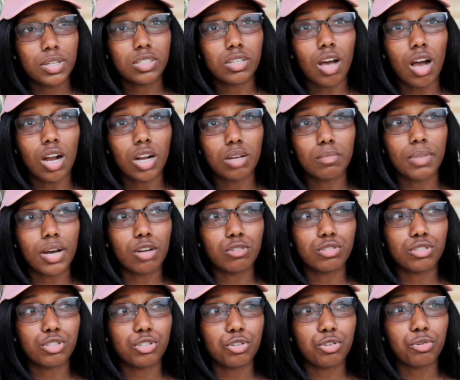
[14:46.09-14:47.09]
gonna talk
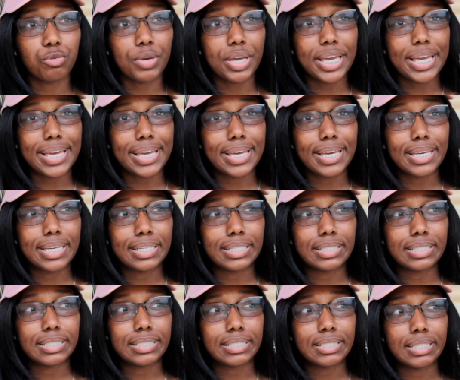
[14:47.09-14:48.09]
about too
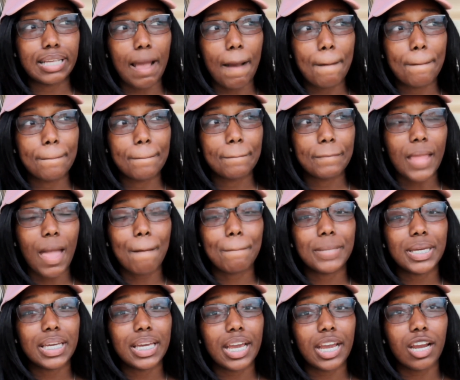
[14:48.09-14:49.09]
is
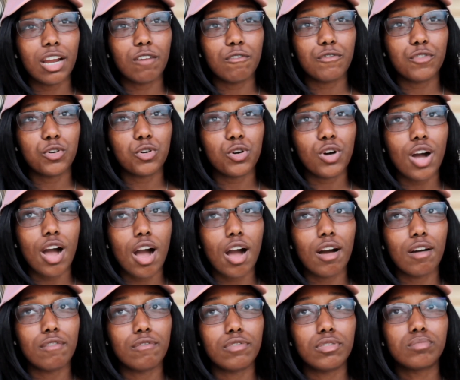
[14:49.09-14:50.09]
be careful
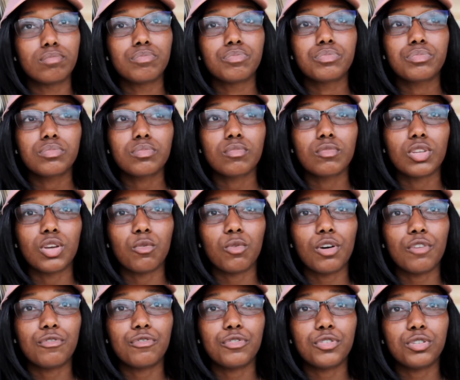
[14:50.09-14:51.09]
of
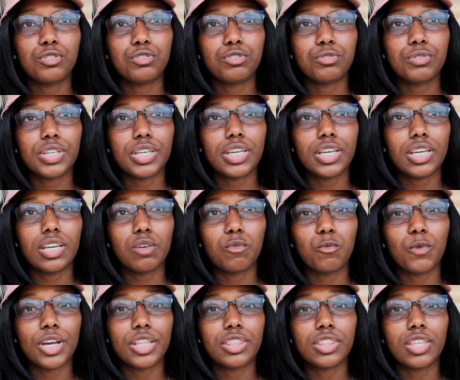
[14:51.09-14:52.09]
what food you eat
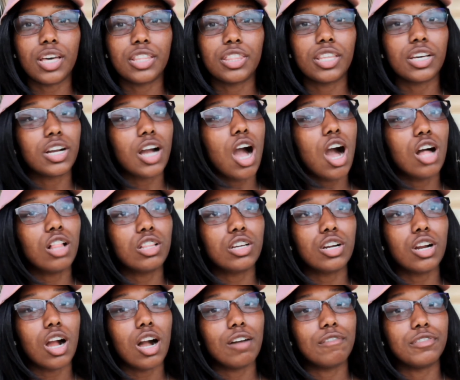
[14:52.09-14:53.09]
with the
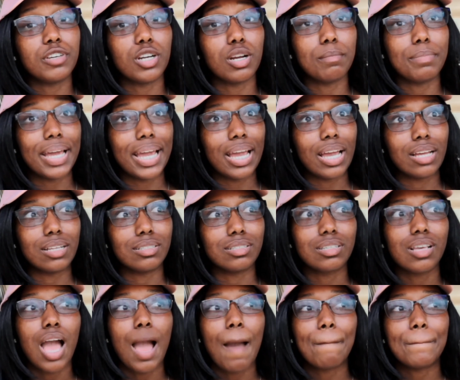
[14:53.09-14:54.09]
color of your
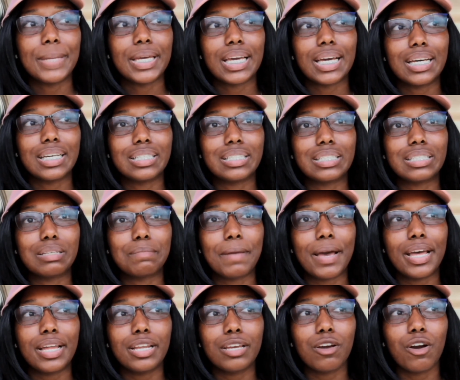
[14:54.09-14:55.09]
bands, because
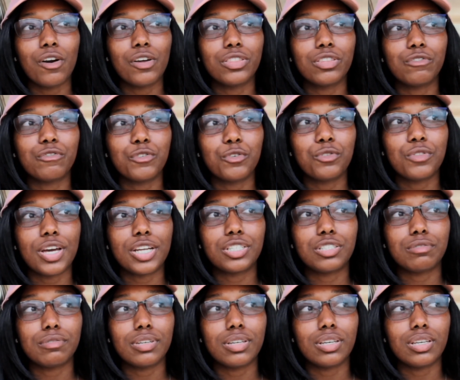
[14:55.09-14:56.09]
depending on the food
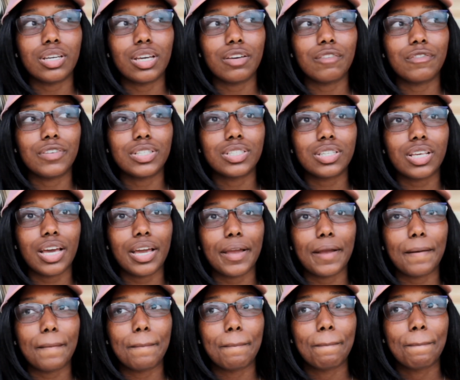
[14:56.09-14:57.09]
that you eat, if it's
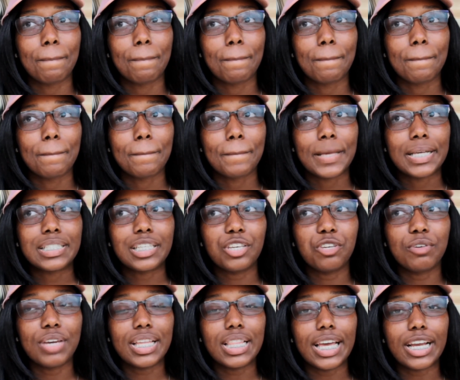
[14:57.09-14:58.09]
like,
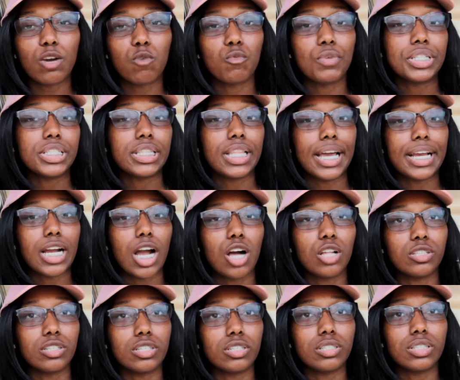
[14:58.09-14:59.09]
say you get like a really light
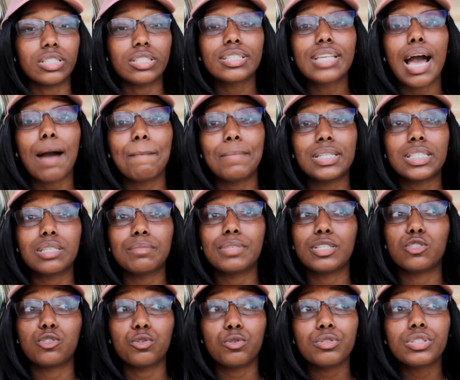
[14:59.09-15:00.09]
color, and this happened to
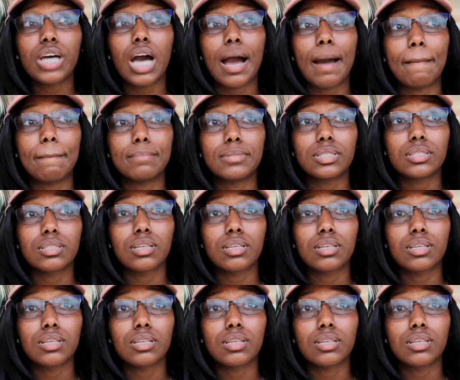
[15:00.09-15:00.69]
me 2 times